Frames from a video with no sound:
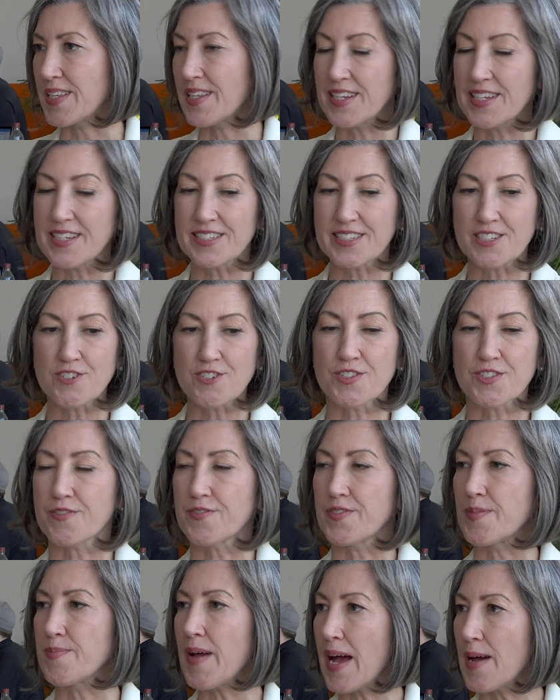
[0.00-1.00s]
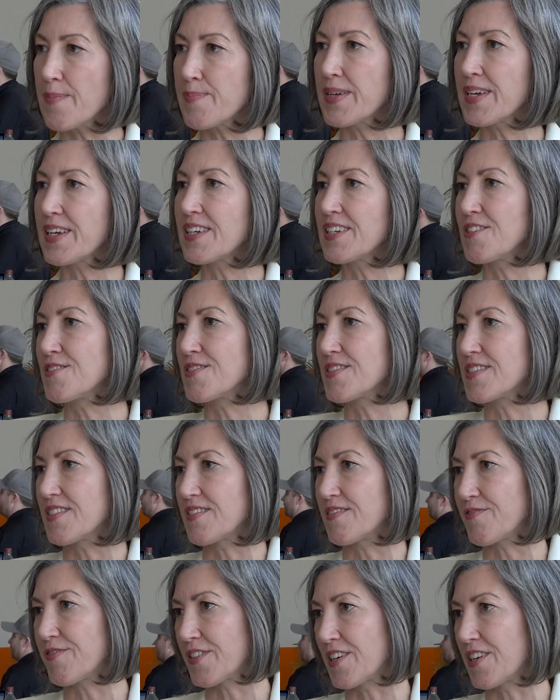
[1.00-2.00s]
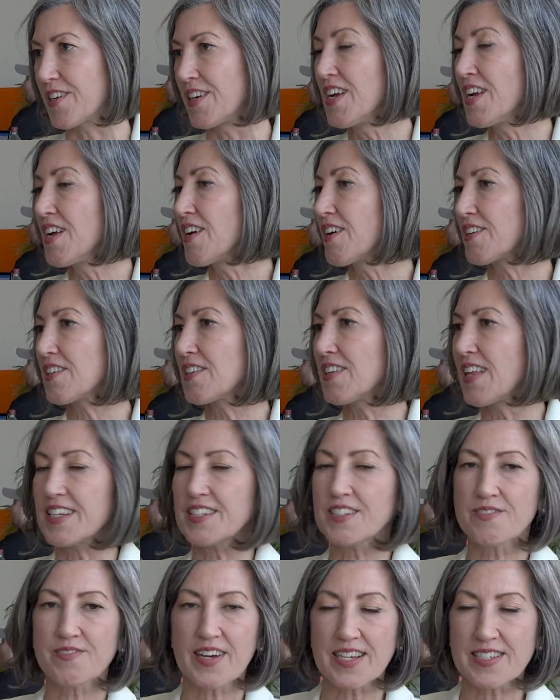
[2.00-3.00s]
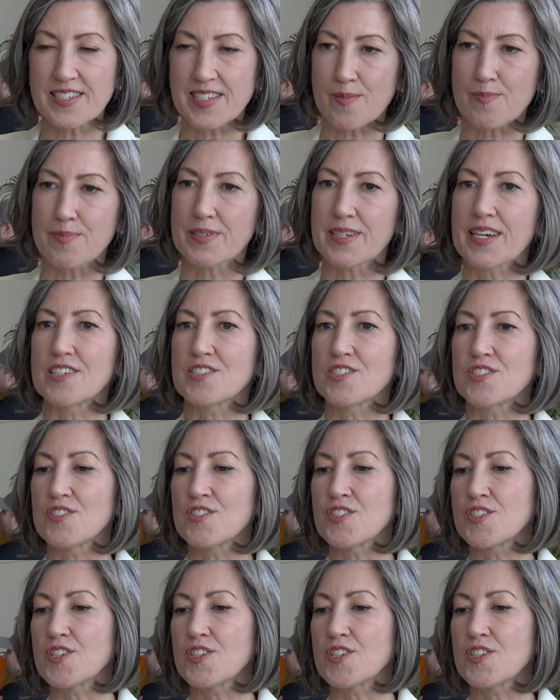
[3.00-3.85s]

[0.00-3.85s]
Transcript: They need to it for mapping, use it for client device applications.